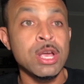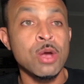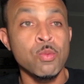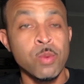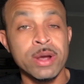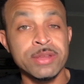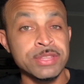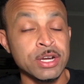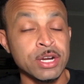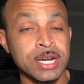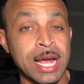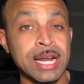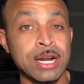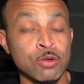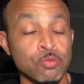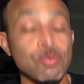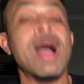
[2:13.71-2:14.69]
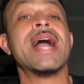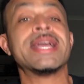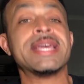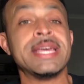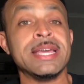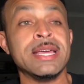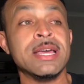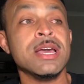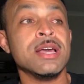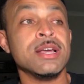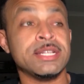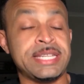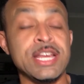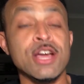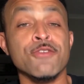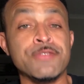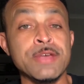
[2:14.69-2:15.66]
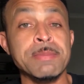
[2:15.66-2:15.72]
where they're kind of rocking
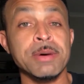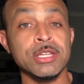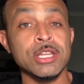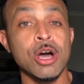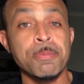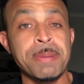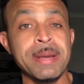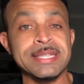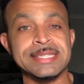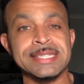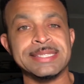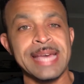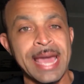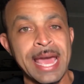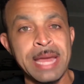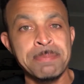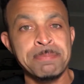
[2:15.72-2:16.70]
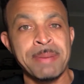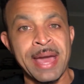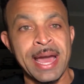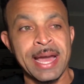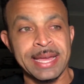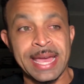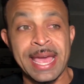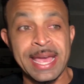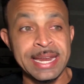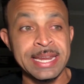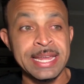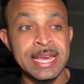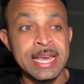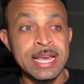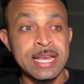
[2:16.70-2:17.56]
TEOFIMO Lopez's head back, and